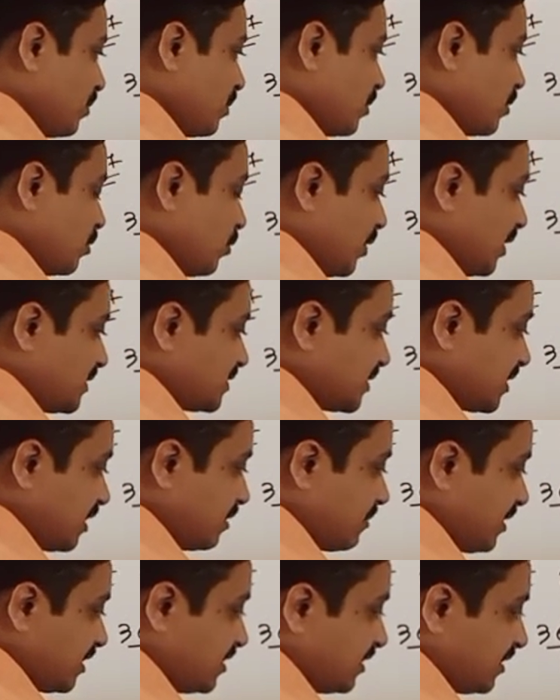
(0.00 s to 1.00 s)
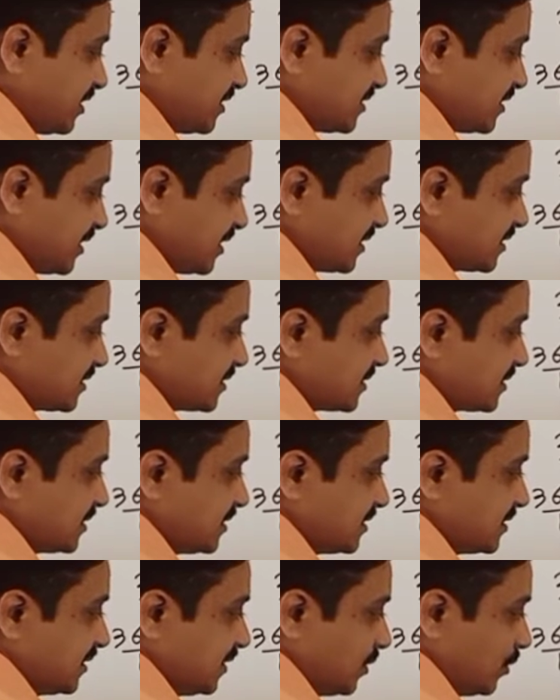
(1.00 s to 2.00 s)
Y square by 36 is
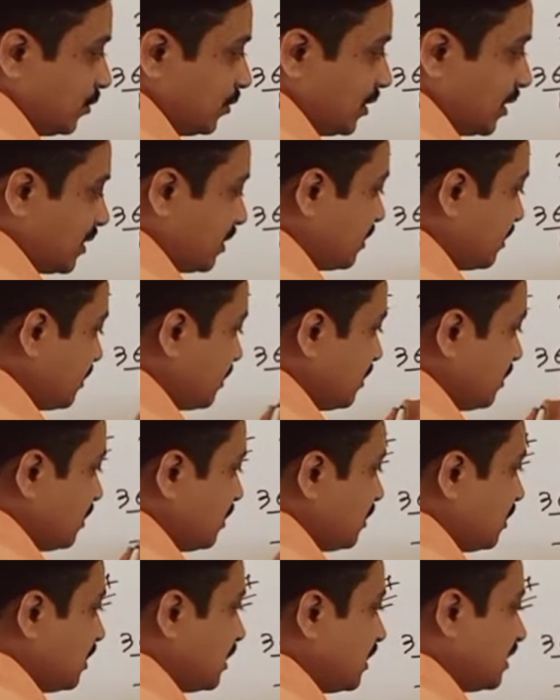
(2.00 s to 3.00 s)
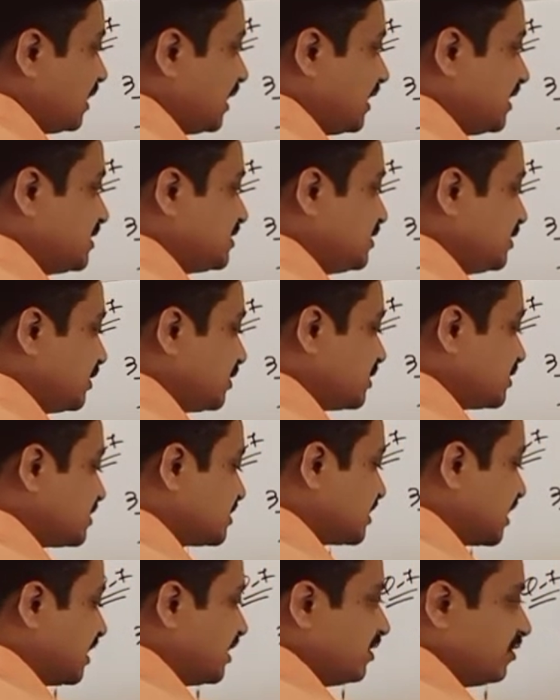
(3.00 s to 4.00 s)
equal to 1. That is your
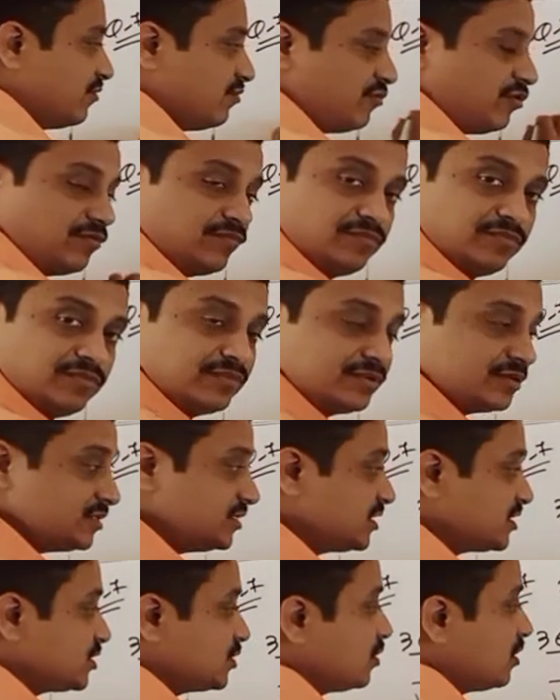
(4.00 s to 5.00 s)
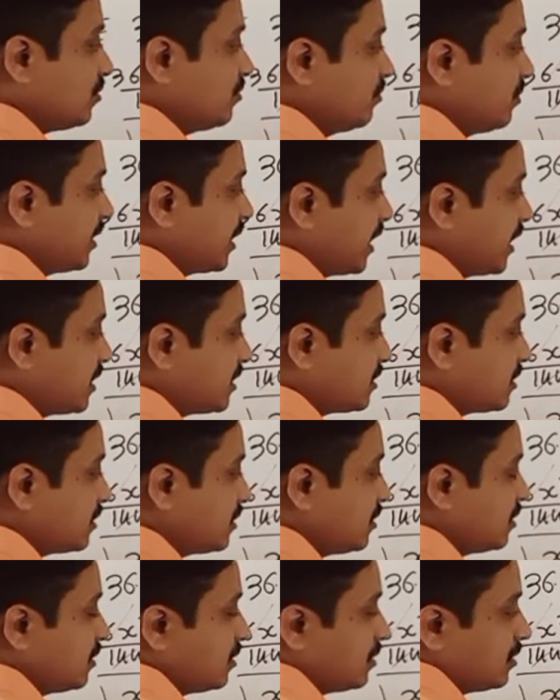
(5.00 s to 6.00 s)
standard form. Just you compare it
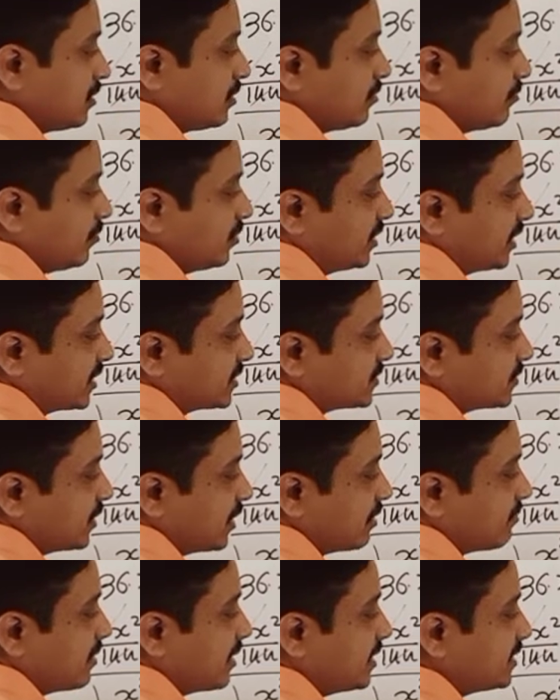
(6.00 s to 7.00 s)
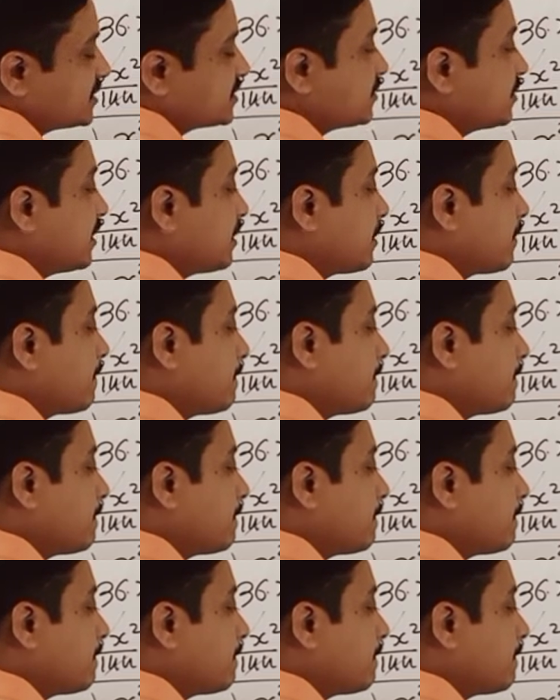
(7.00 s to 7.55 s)
with x square by a square,